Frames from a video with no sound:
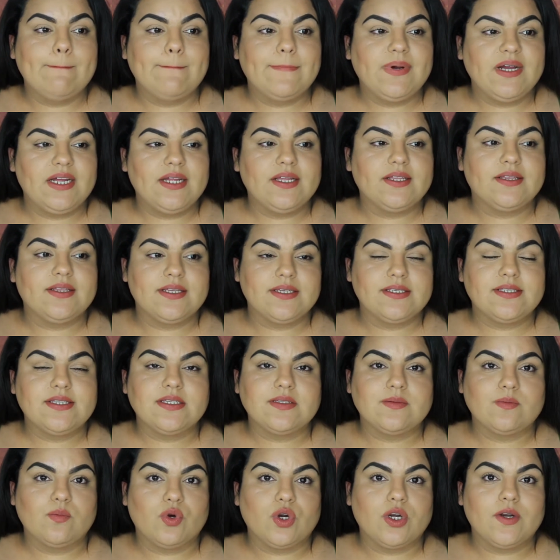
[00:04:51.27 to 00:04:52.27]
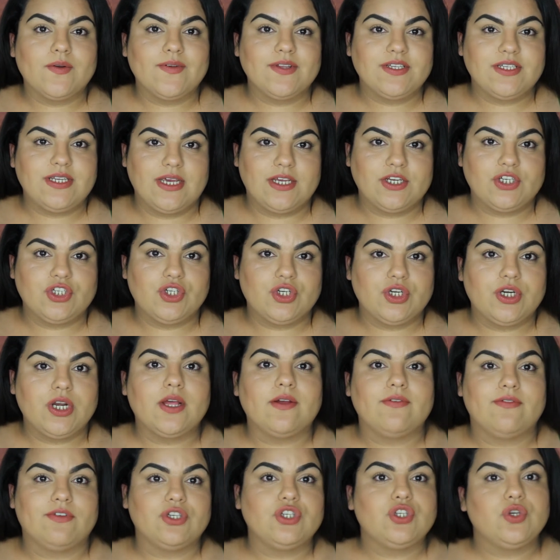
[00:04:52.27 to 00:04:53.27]
but this is more of a texture
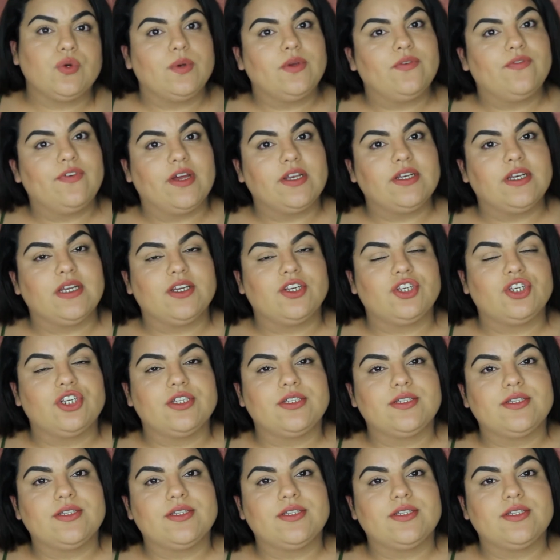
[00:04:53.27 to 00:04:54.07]
of a dewy foundation.